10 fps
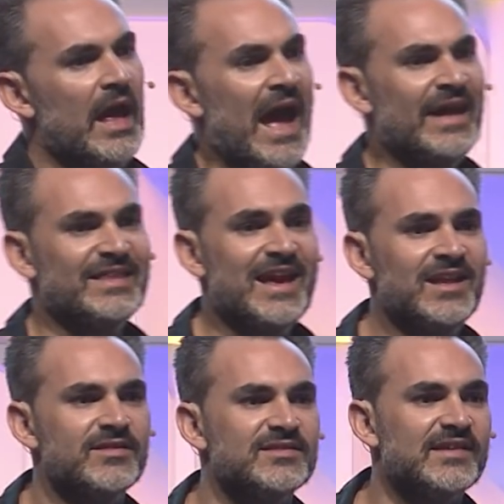At the end
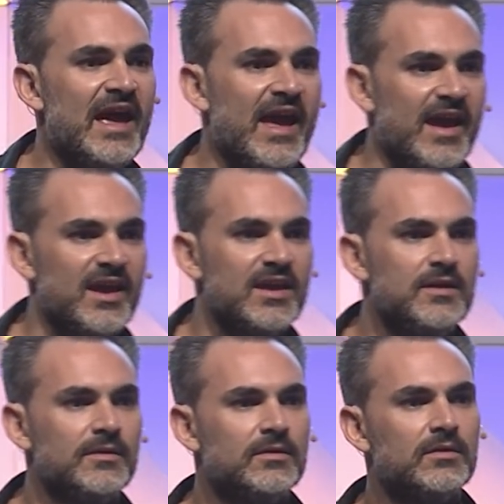of the
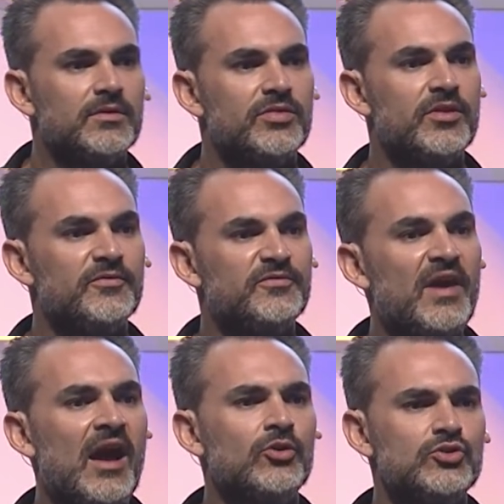day, the
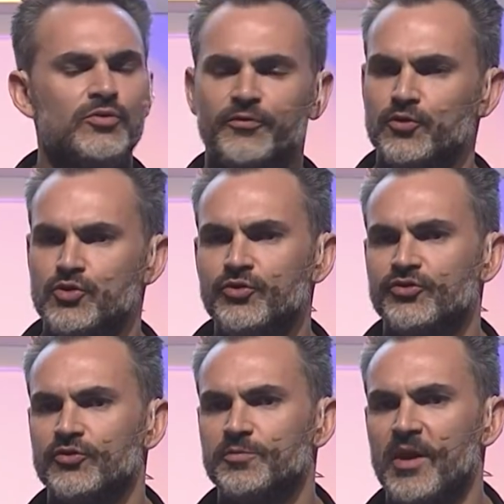value for
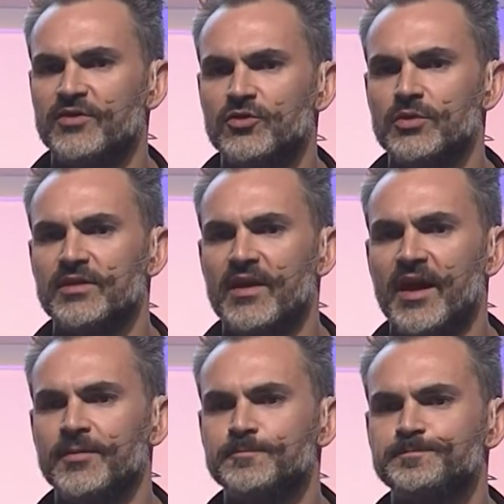users by doing
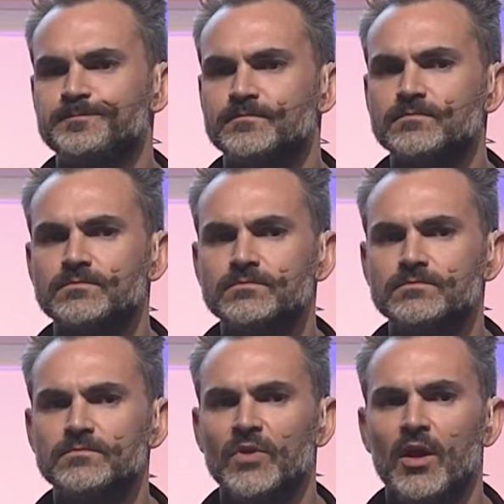that
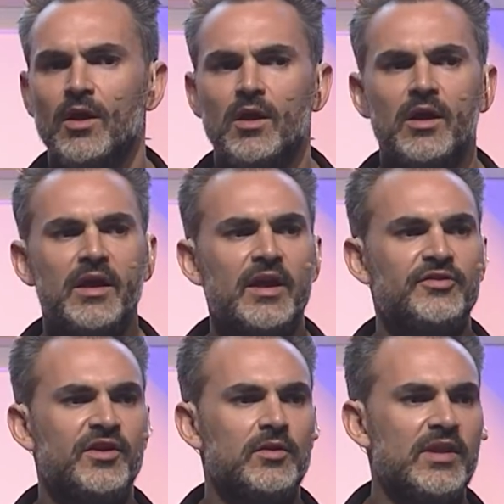
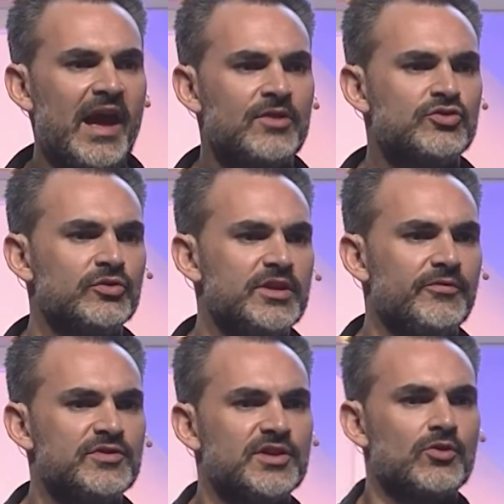is that naturally, if
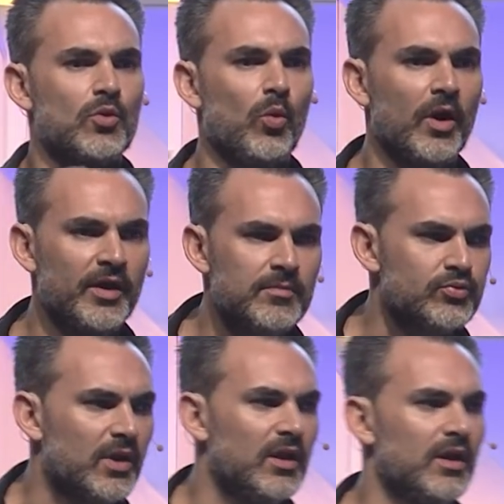it's under one
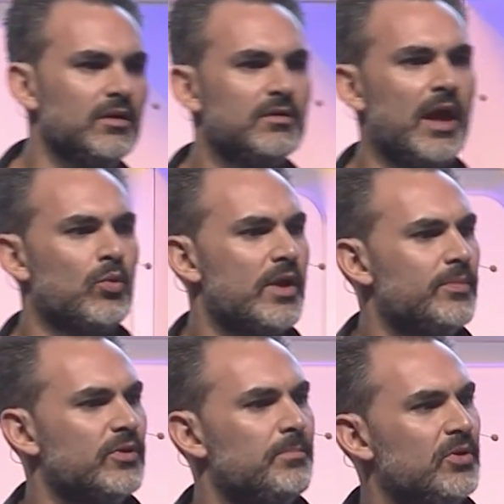umbrella and we're
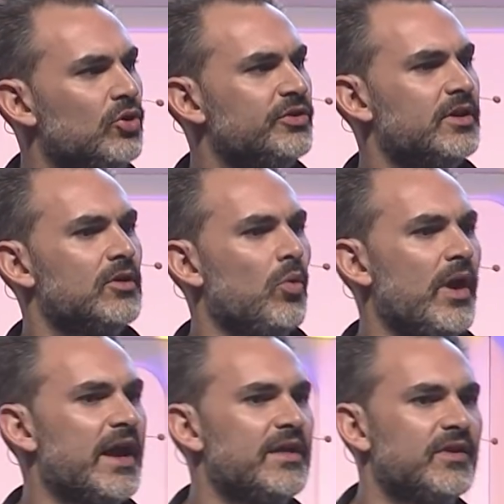able to build it in a
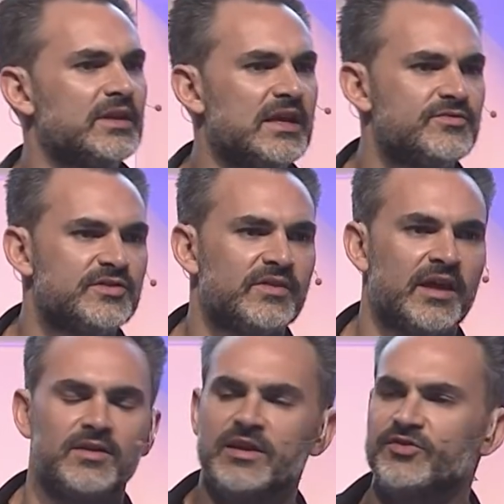way
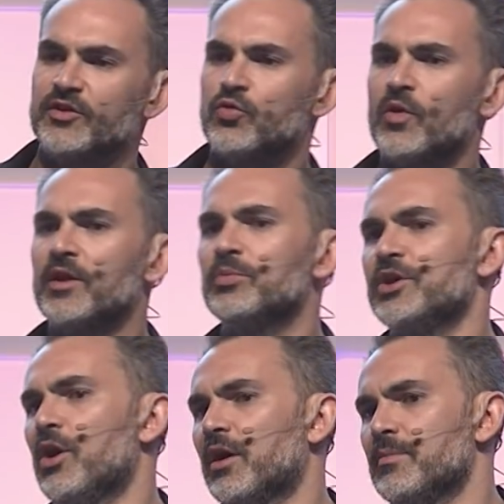that is incredibly
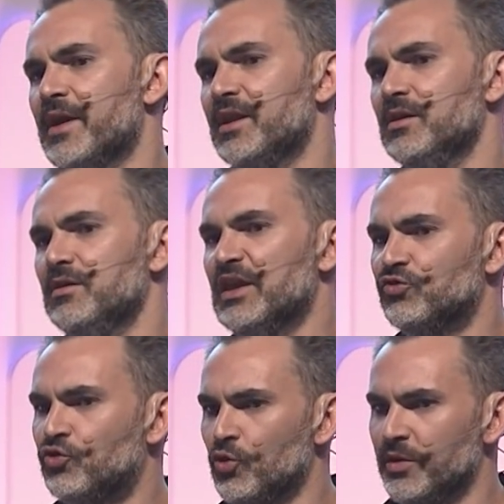automated,
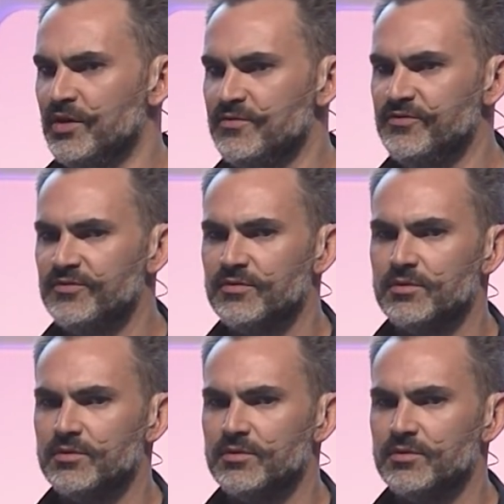intuitive,